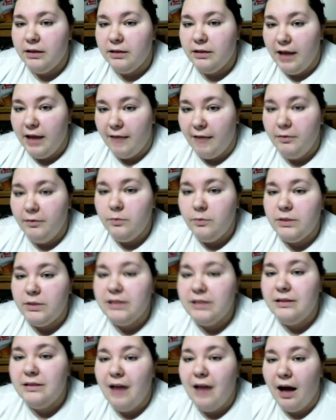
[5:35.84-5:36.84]
Gavin
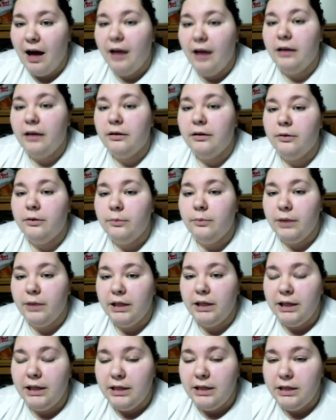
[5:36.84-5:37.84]
was 9 when
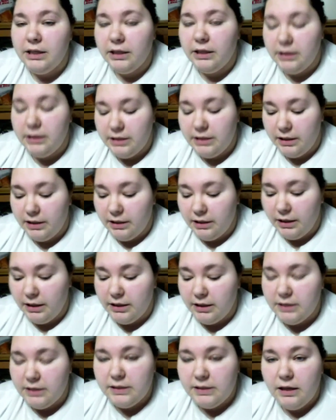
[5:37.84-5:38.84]
he did
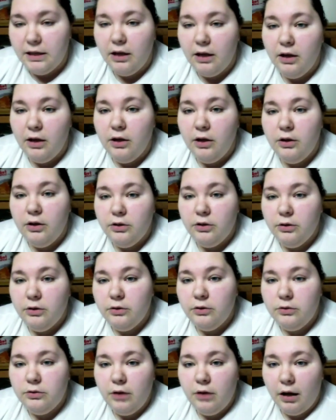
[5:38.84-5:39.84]
his
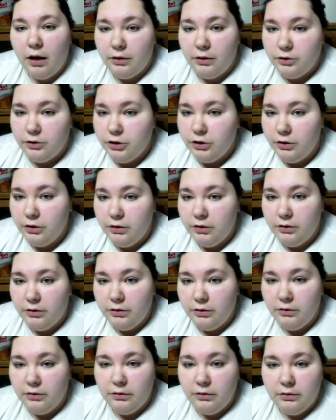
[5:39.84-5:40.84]

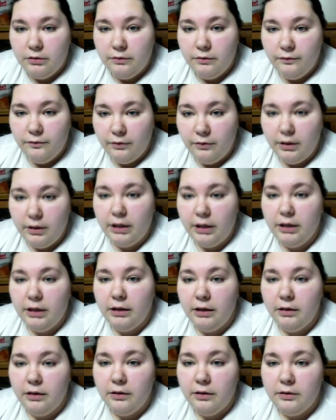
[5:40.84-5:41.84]
sugar
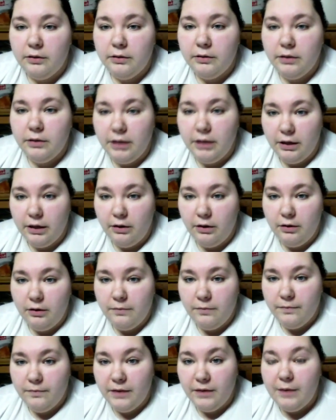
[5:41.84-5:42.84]
free
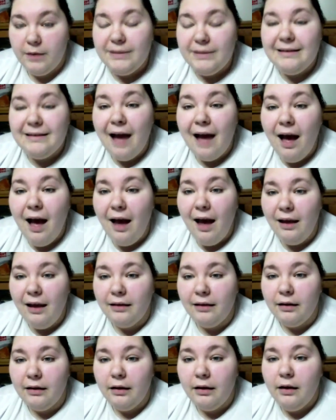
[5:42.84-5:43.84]
year. He was
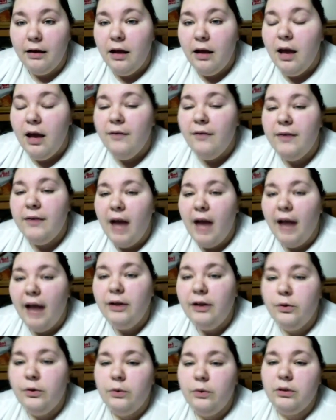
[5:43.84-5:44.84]
9. If a
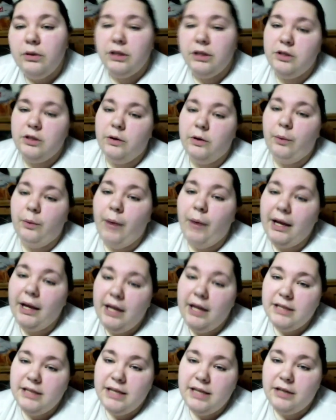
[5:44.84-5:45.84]
9-year-old can do it, why
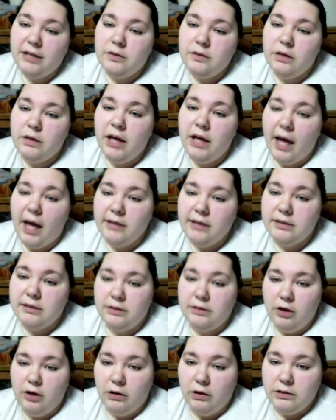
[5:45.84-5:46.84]
can't I do it as an
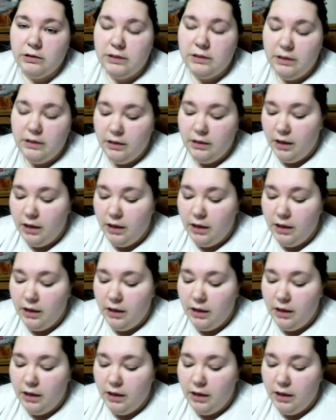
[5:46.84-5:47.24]
adult?